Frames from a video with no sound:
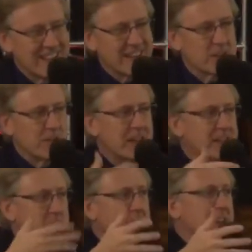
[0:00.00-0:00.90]
because we get
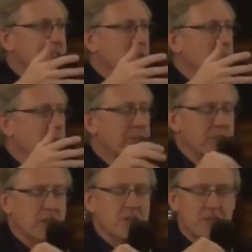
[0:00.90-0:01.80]
to meet every month,
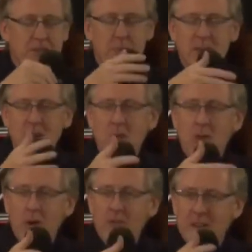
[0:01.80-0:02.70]
you know, and so we know
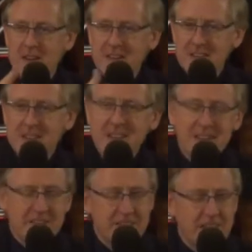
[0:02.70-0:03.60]
all
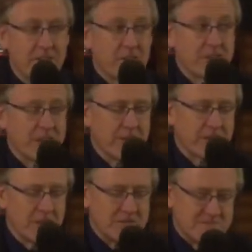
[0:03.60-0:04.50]
the other stuff.
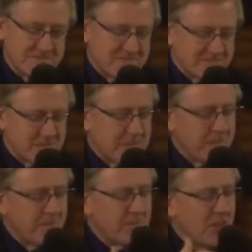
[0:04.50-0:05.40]
So,
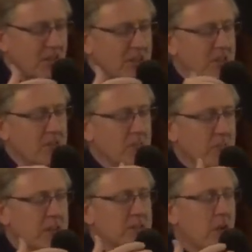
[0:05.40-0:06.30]

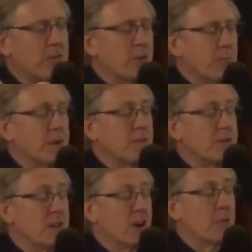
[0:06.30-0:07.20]
but it's also a
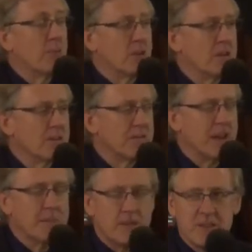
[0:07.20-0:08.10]
privilege on our part as
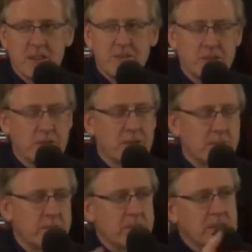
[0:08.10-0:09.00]
families, I'm sure
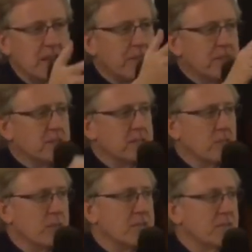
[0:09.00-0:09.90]
Keith and
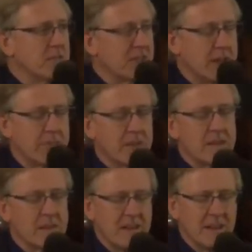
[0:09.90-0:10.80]
Luis are the same
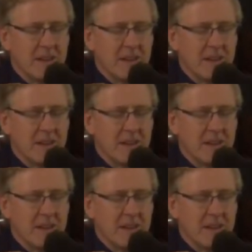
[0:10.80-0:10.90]
thing.